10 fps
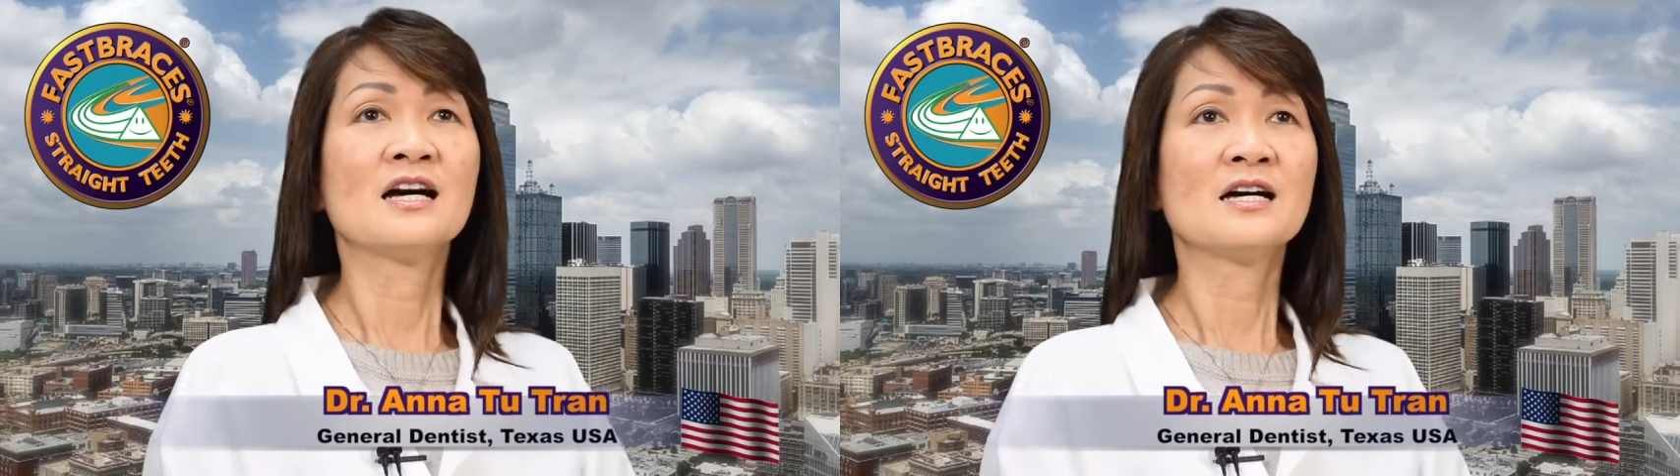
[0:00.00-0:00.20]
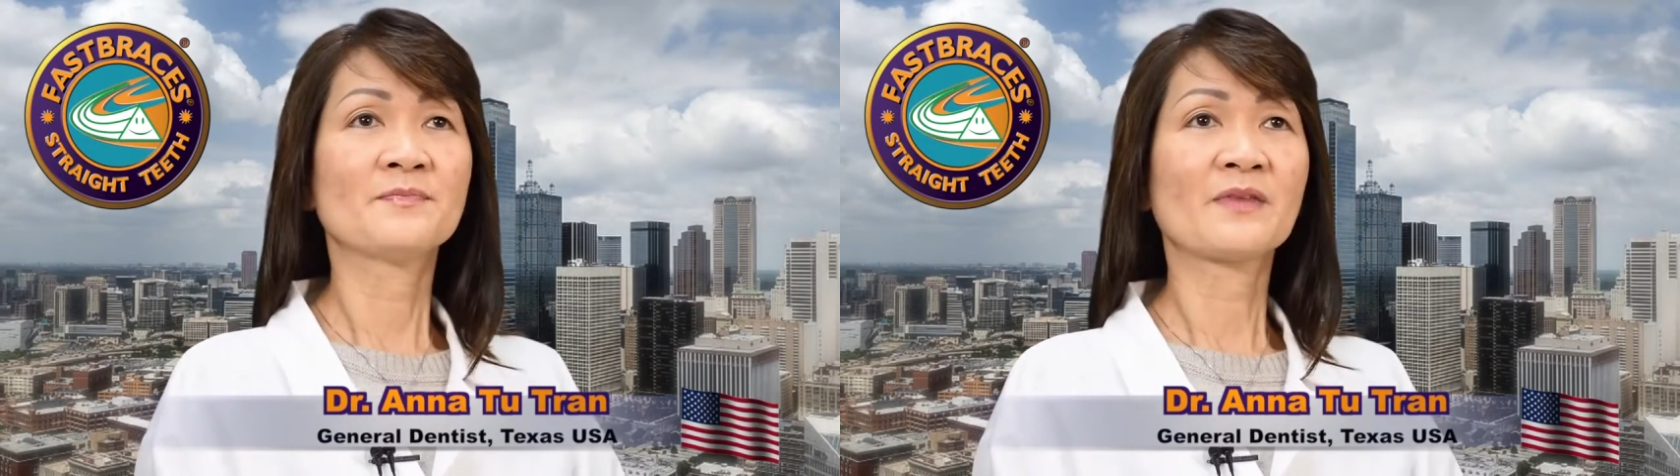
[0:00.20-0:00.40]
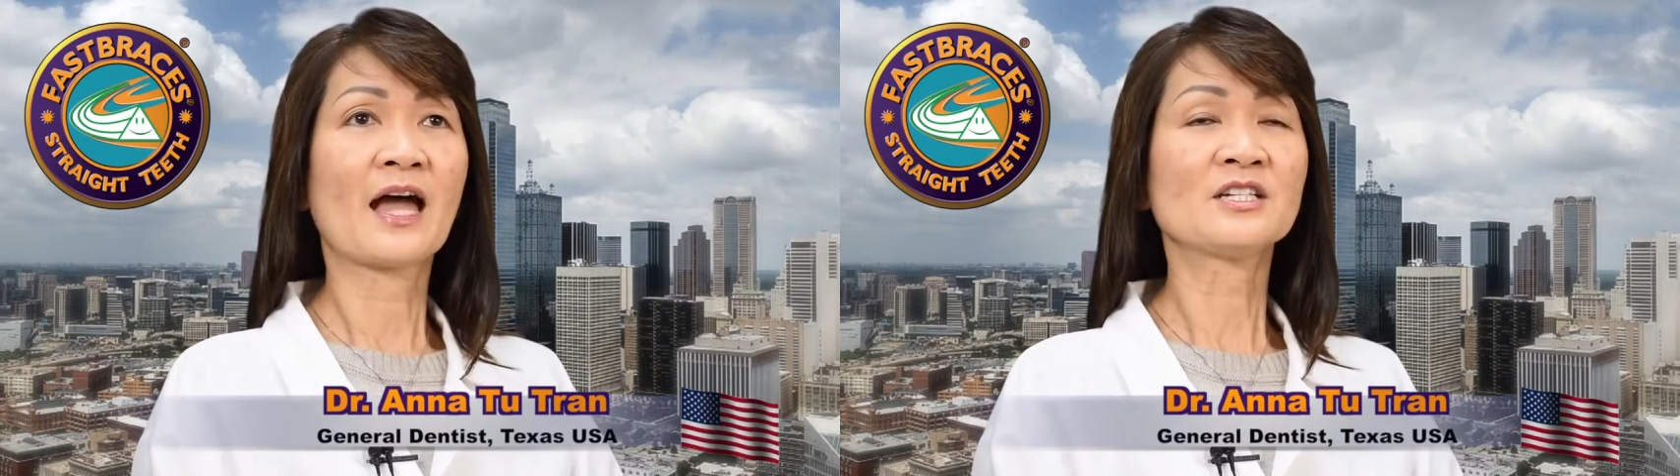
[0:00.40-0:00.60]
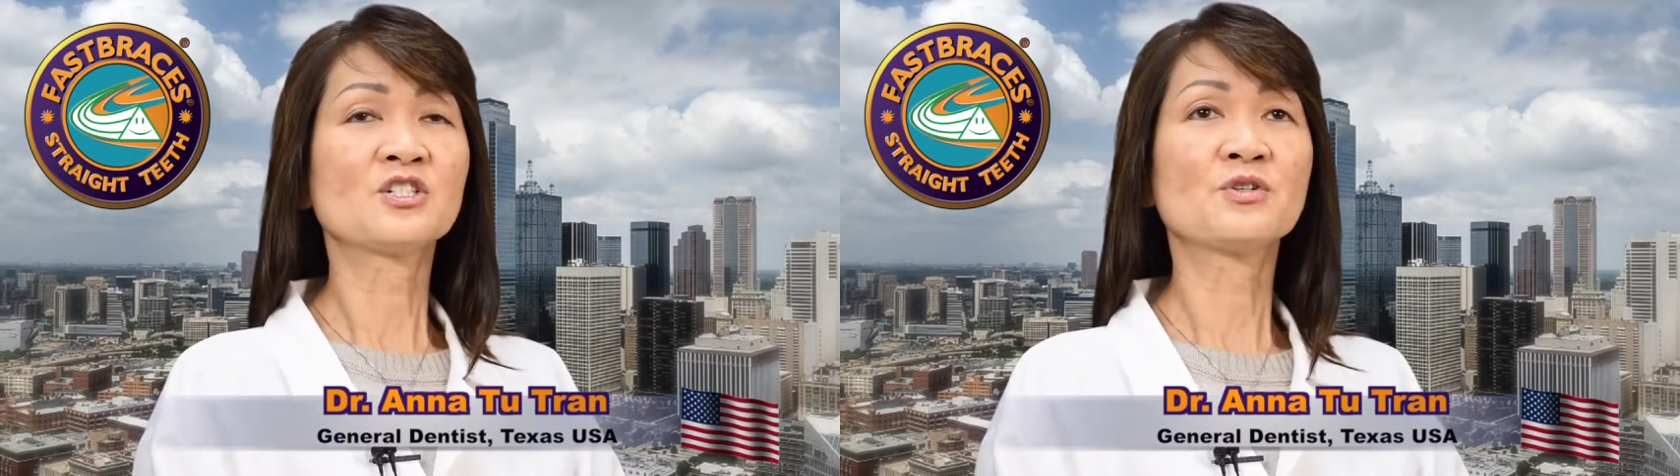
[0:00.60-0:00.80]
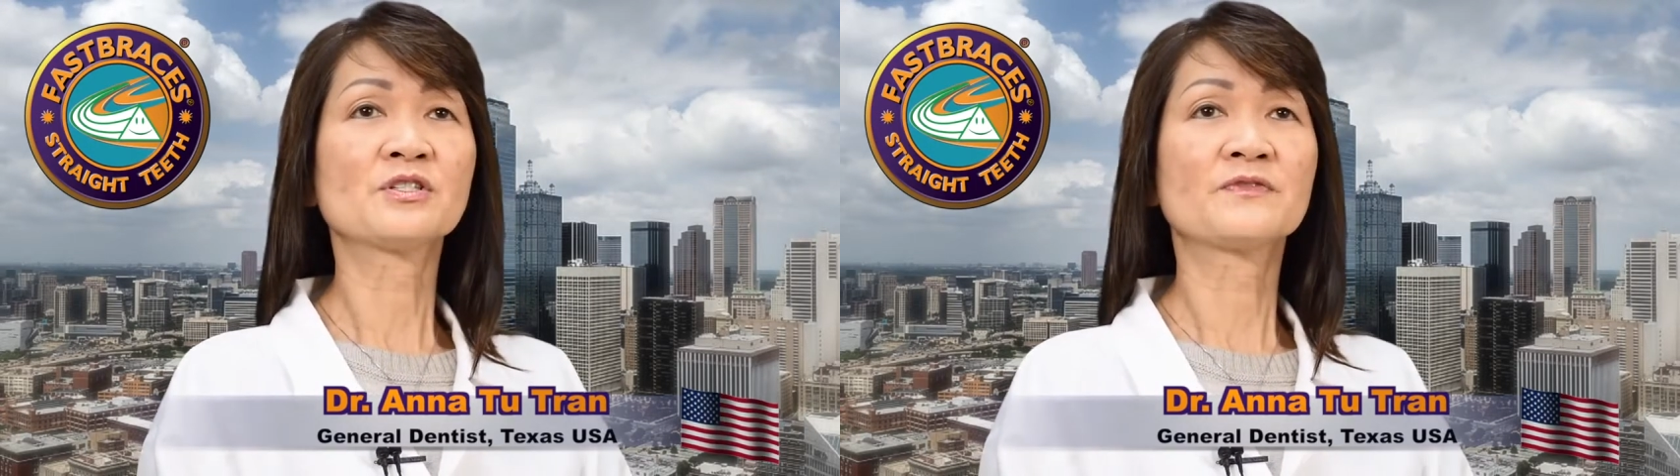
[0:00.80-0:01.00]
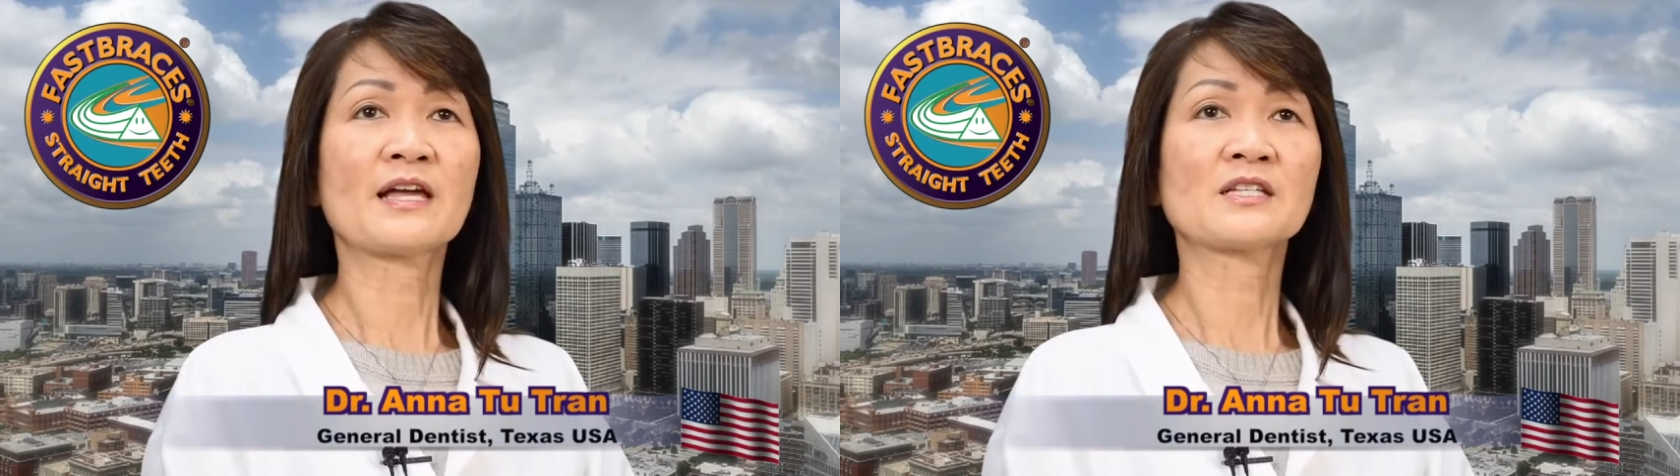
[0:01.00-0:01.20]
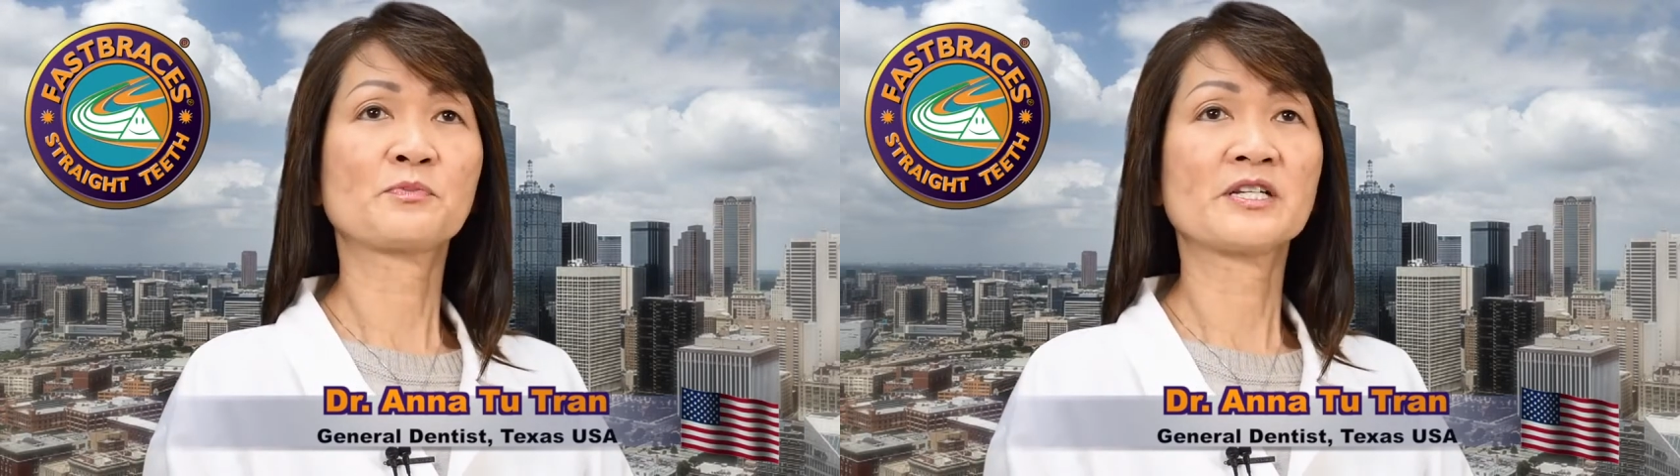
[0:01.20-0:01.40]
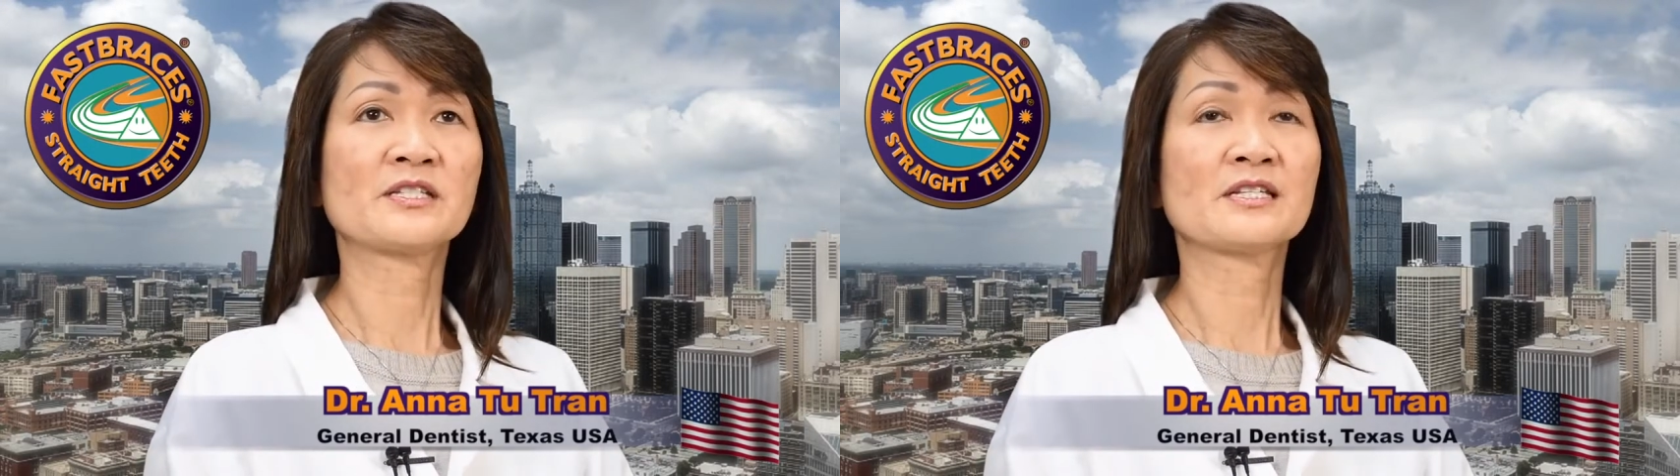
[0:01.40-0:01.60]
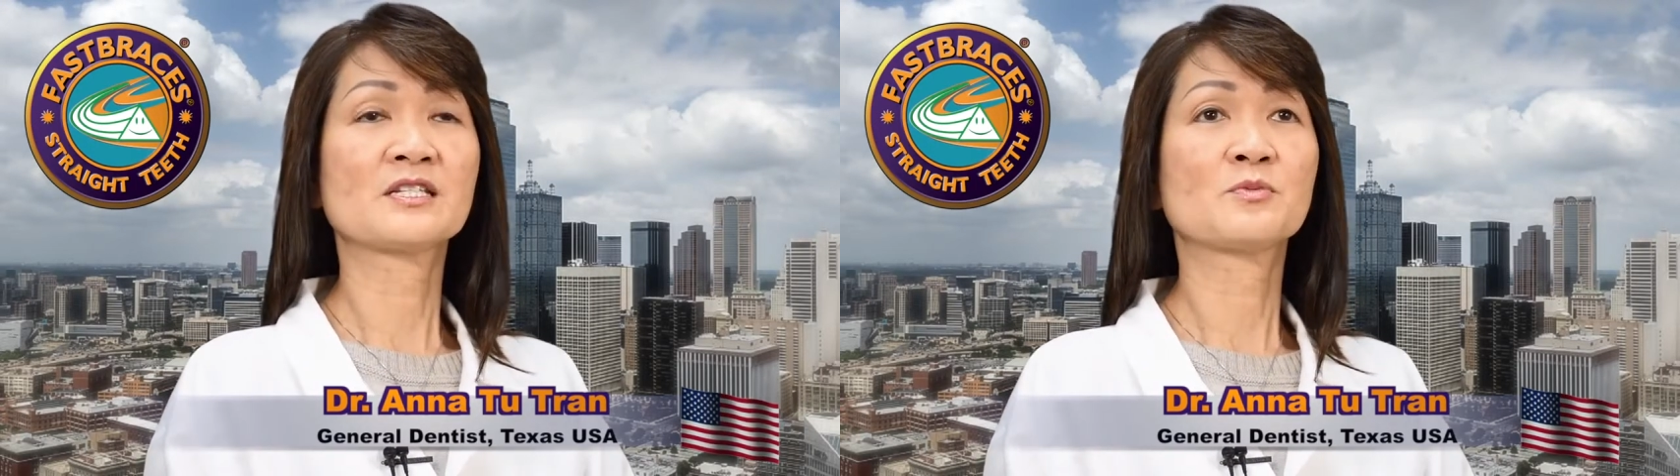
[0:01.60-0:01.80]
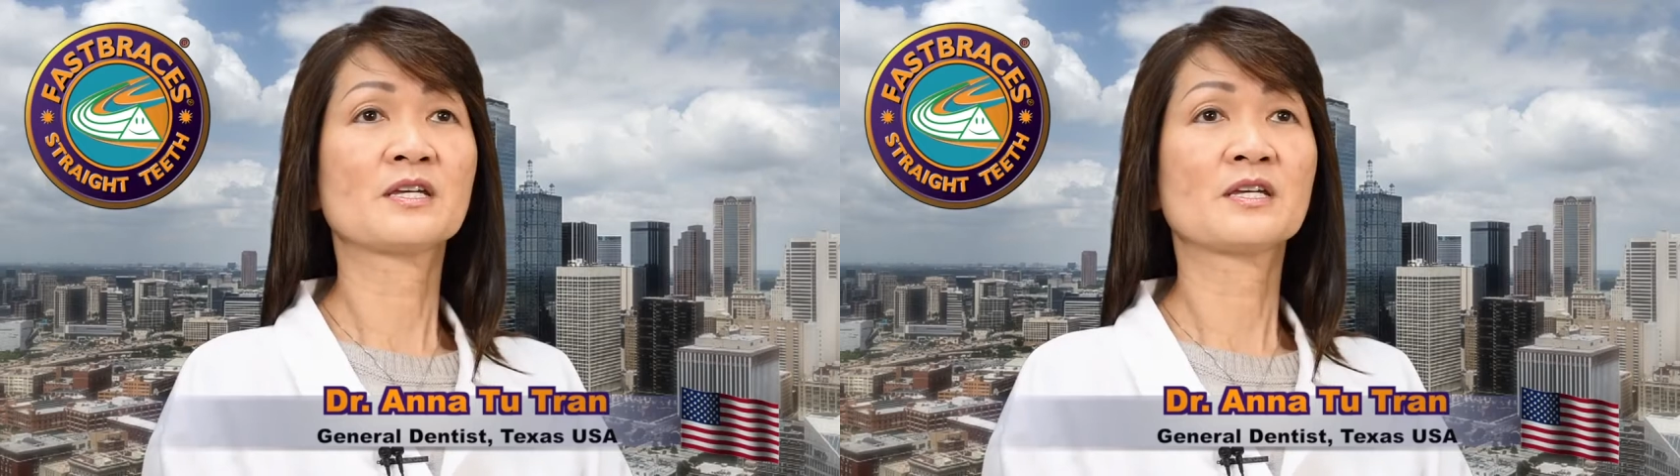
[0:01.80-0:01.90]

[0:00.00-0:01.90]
Um, I choose fast braces